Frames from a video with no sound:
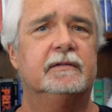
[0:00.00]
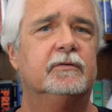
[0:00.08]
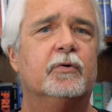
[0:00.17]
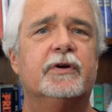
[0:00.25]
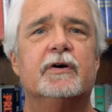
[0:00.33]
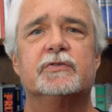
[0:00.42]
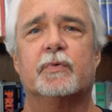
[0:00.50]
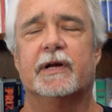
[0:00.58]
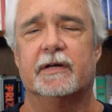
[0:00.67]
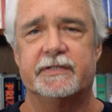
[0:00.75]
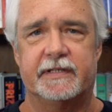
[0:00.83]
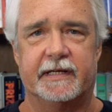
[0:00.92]
Lord knows what
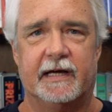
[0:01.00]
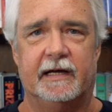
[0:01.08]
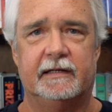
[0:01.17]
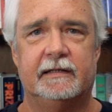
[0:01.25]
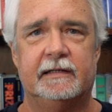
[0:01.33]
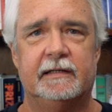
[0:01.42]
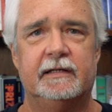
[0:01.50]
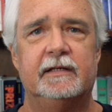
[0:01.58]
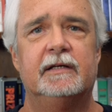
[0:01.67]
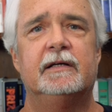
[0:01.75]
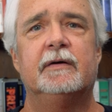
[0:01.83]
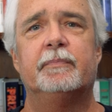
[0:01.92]
else they got.
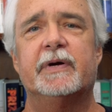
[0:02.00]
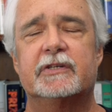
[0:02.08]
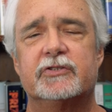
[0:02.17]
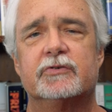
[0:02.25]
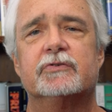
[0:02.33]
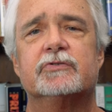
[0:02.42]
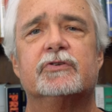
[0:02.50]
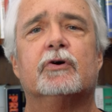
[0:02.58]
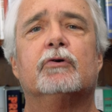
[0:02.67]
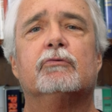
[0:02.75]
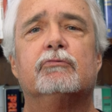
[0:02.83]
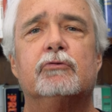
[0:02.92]
Pictures,
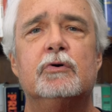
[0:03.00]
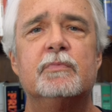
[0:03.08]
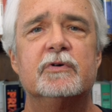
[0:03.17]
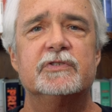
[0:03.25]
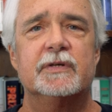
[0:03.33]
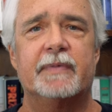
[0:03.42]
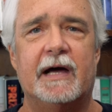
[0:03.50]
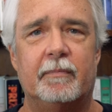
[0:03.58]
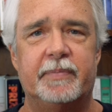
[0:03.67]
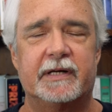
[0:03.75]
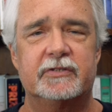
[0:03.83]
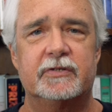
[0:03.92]
rumors
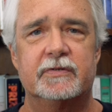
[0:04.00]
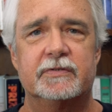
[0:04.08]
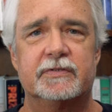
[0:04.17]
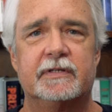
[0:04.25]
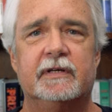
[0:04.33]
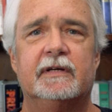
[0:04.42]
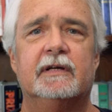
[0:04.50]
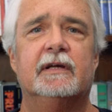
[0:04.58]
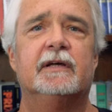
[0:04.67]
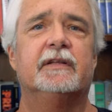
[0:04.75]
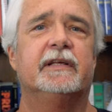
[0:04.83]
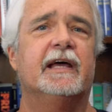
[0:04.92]
about pictures,
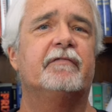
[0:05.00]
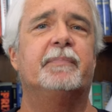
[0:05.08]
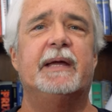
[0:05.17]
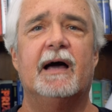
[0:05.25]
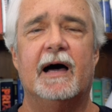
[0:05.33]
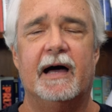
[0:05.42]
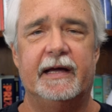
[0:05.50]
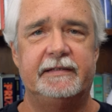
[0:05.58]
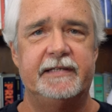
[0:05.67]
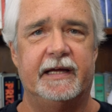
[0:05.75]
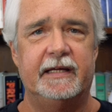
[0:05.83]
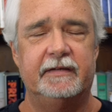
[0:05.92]
the
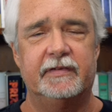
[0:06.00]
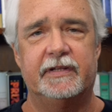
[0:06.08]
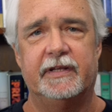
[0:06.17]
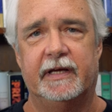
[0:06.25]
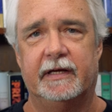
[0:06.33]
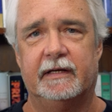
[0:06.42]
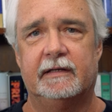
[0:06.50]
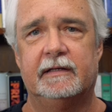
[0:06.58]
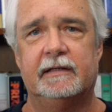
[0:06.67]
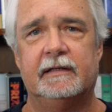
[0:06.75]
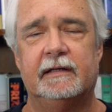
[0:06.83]
FBI taking the thing,